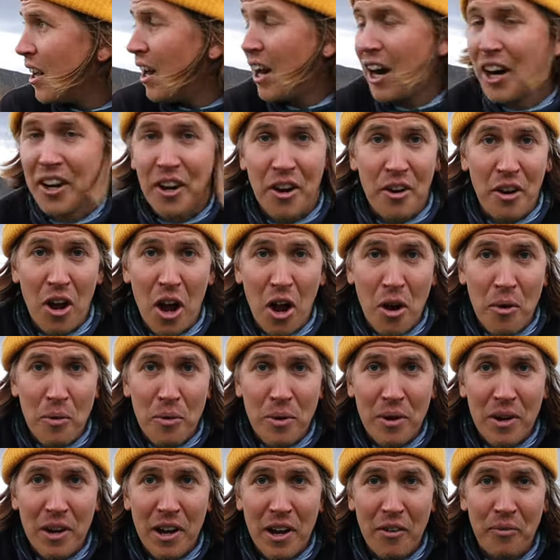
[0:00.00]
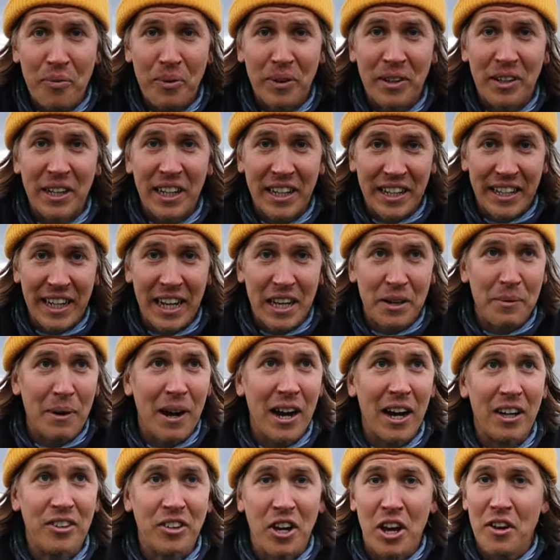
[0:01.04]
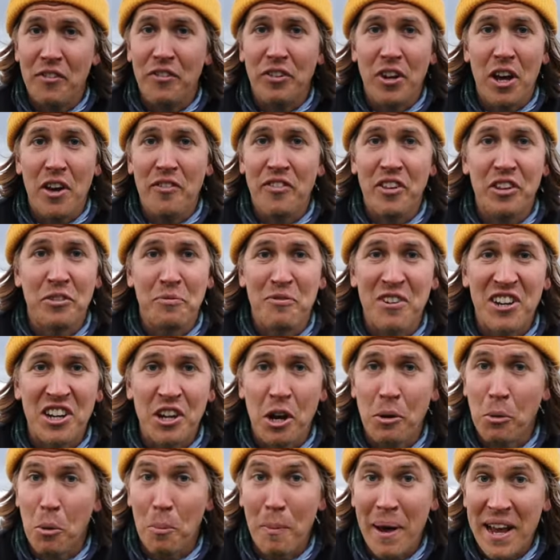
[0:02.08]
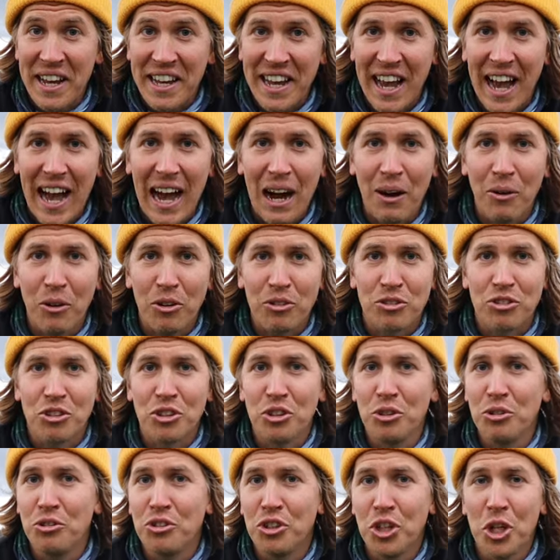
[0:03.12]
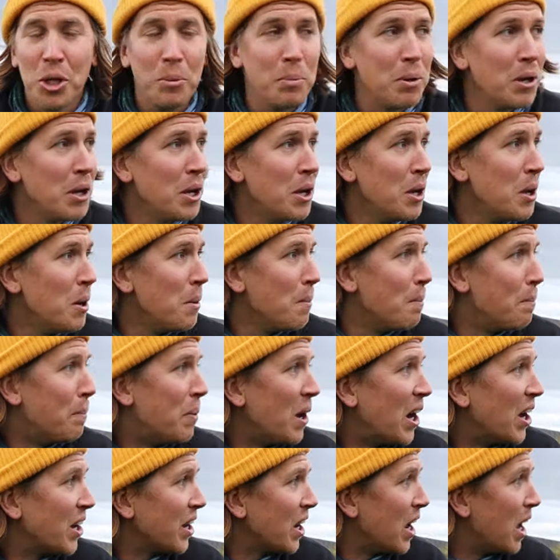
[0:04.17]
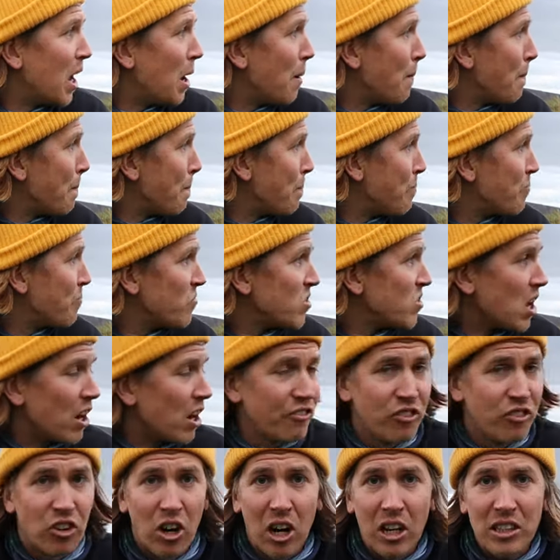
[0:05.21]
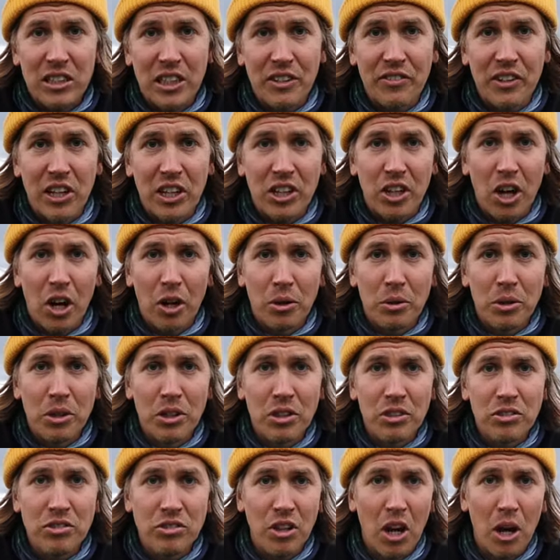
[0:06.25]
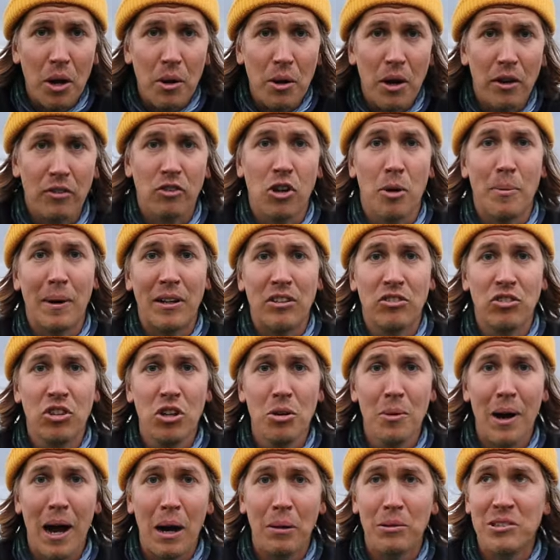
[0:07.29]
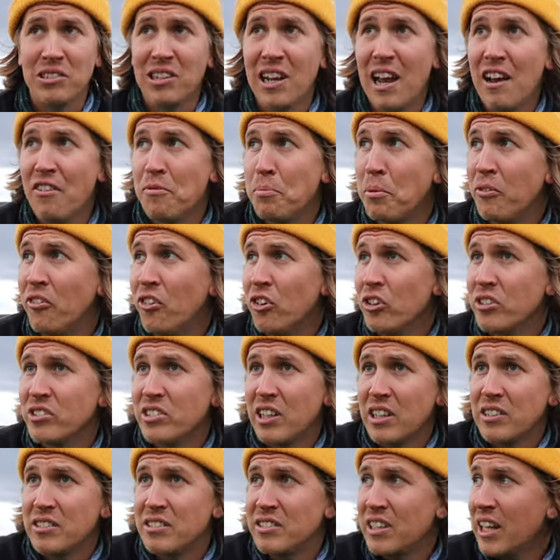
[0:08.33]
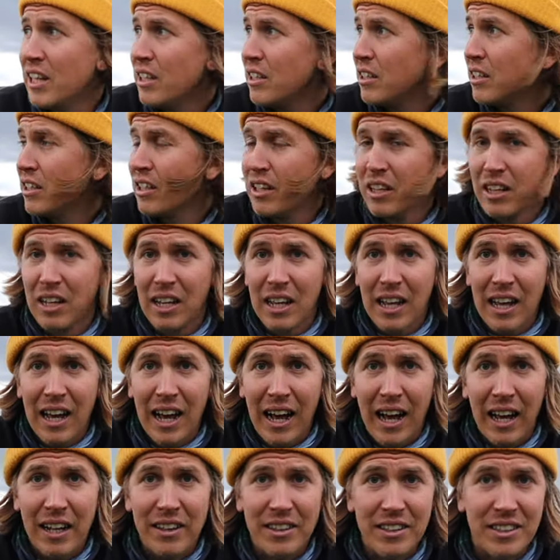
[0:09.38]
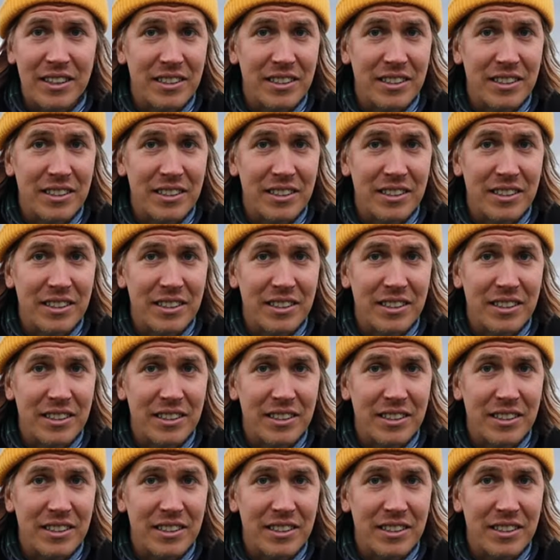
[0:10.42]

I don't know if we're gonna get anywhere. I don't even know if this video will make it out onto YouTube, but um, I thought I'd give it a go. So I've got about two hours left before sunset and the